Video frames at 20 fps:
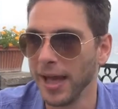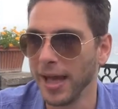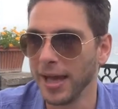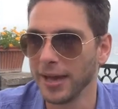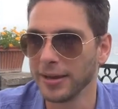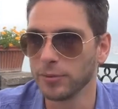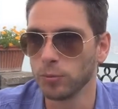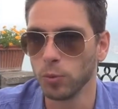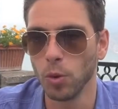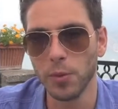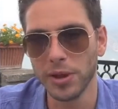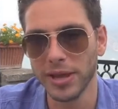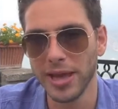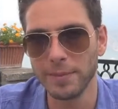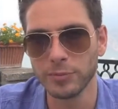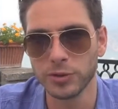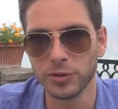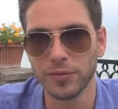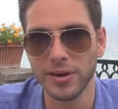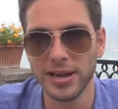And what we
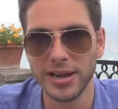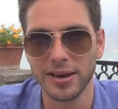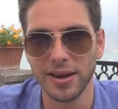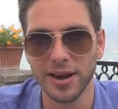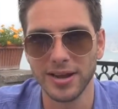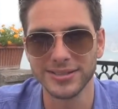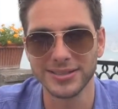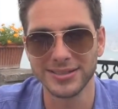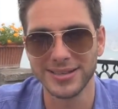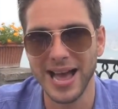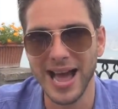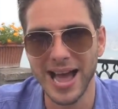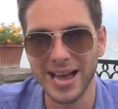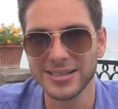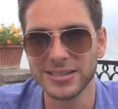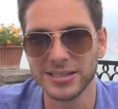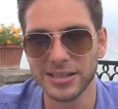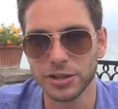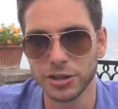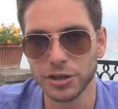came to realize is that
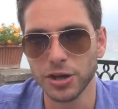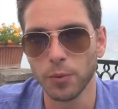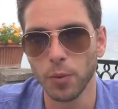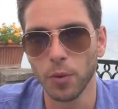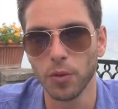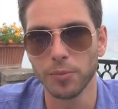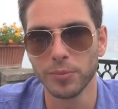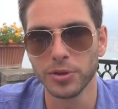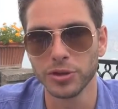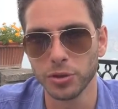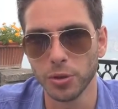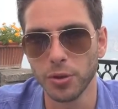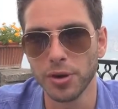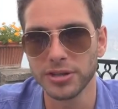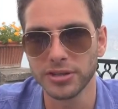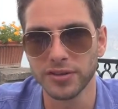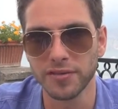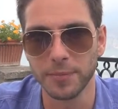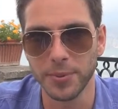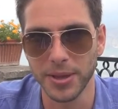actually, do you know what, the
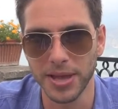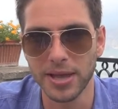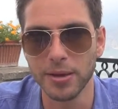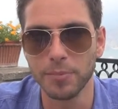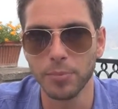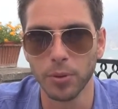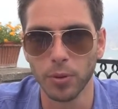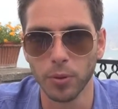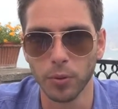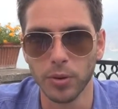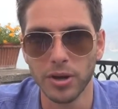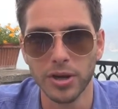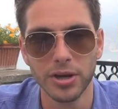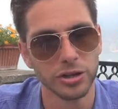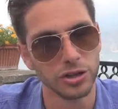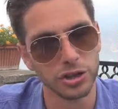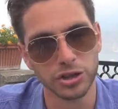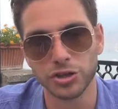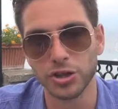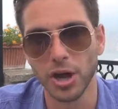majority of people
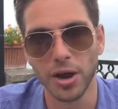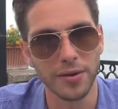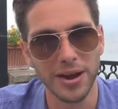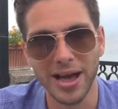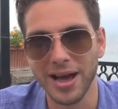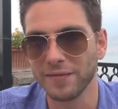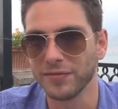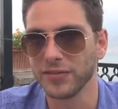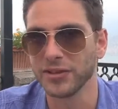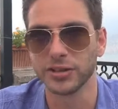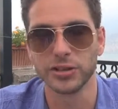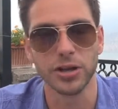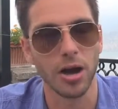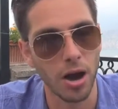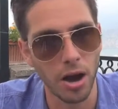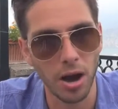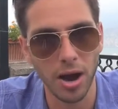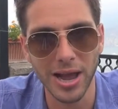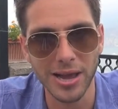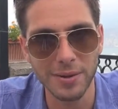just don't have the
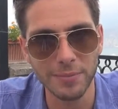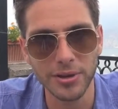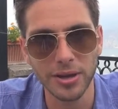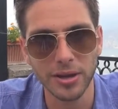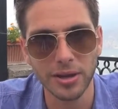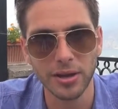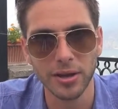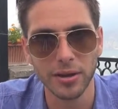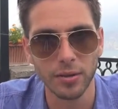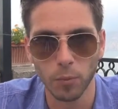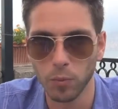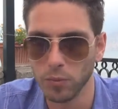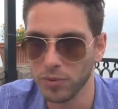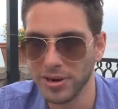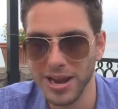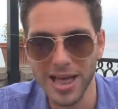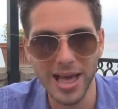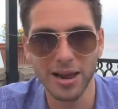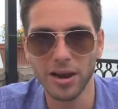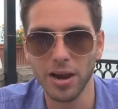time,
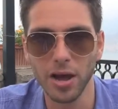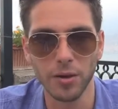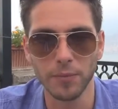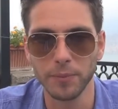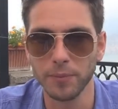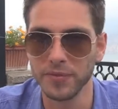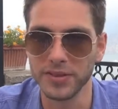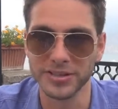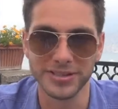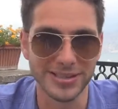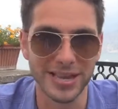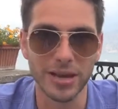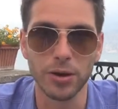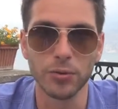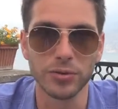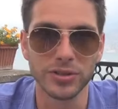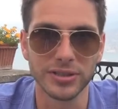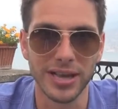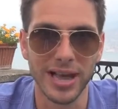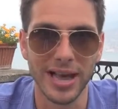let alone the
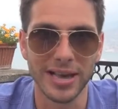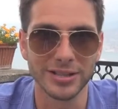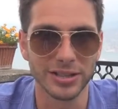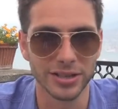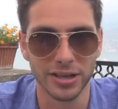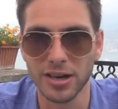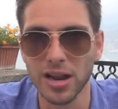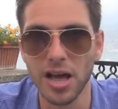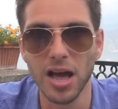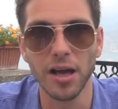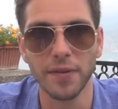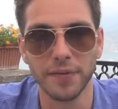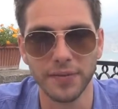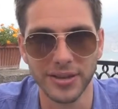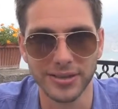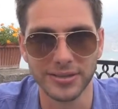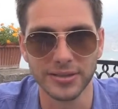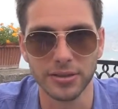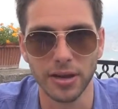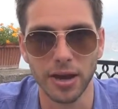skill sets, to
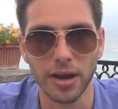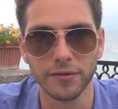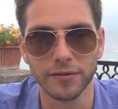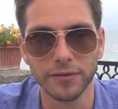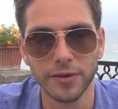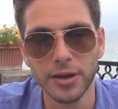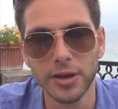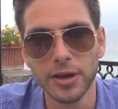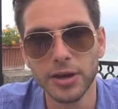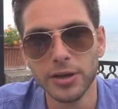learn this stuff.